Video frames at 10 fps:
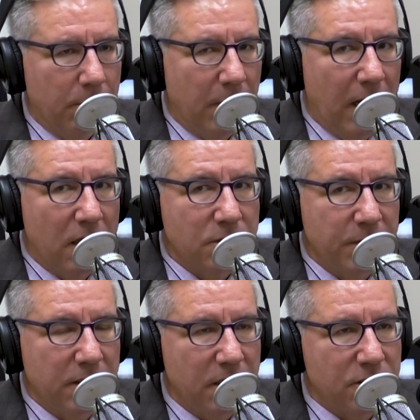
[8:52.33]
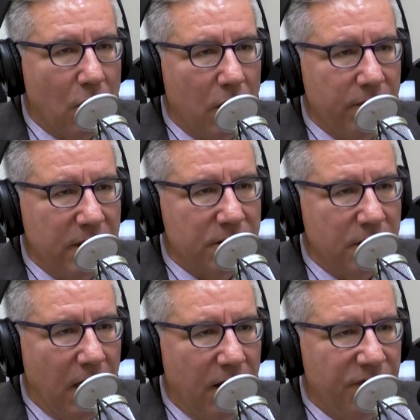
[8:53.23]
my husband does all of this
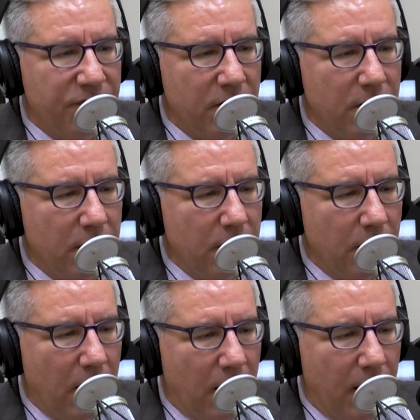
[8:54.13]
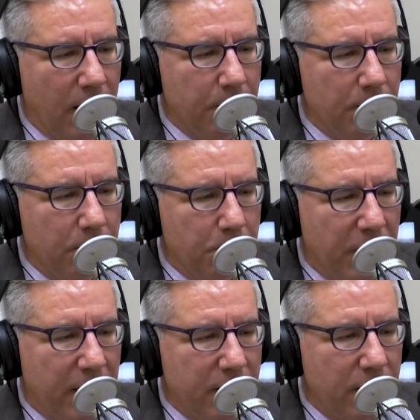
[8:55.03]
stuff,
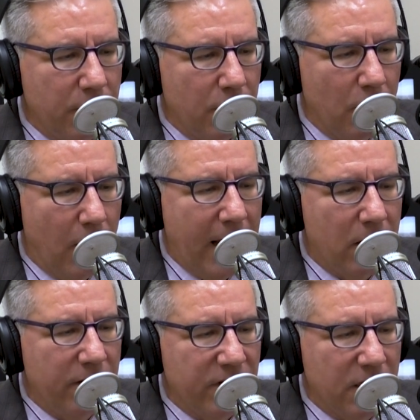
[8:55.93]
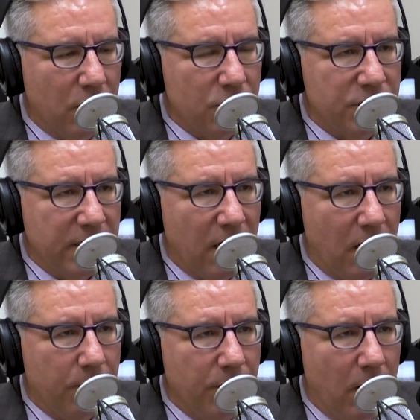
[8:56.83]
but, you know, I don't even go
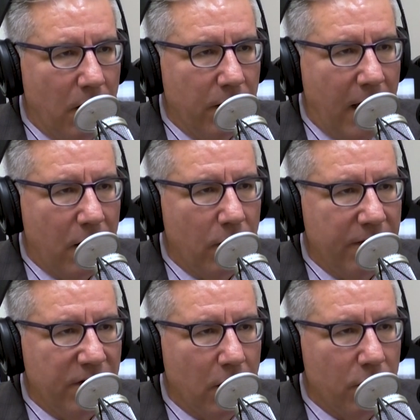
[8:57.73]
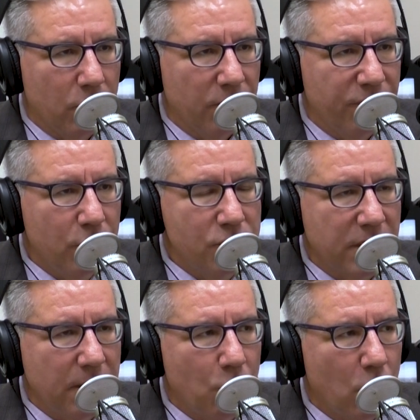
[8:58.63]
to the reviews
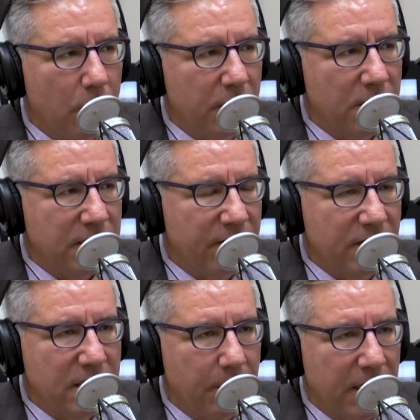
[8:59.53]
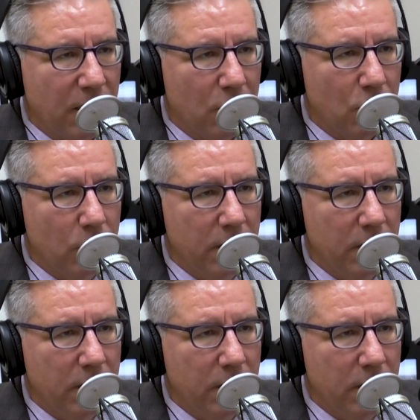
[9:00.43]
anymore, because every time I go,